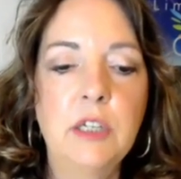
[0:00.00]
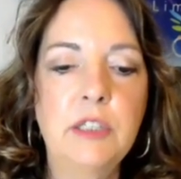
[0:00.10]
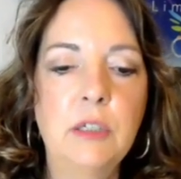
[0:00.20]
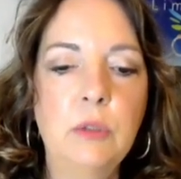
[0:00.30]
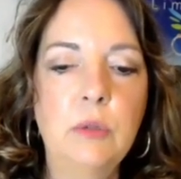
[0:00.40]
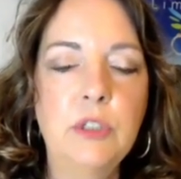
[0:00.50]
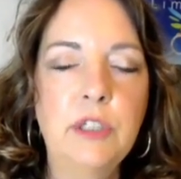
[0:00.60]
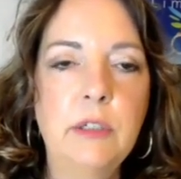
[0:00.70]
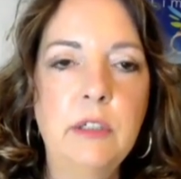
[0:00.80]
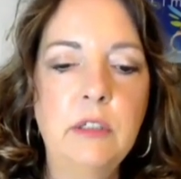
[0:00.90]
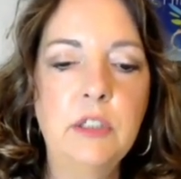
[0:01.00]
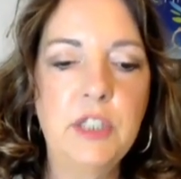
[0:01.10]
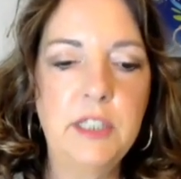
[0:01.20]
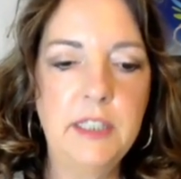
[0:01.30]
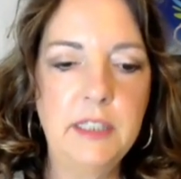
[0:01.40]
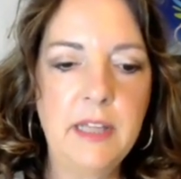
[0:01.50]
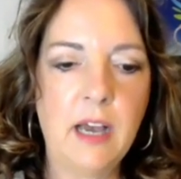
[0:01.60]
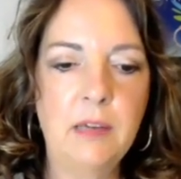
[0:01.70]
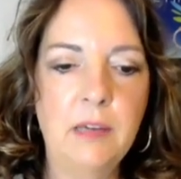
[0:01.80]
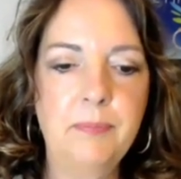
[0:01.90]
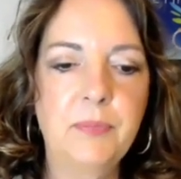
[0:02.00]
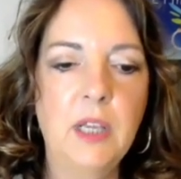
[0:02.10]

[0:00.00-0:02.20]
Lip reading: So she did that.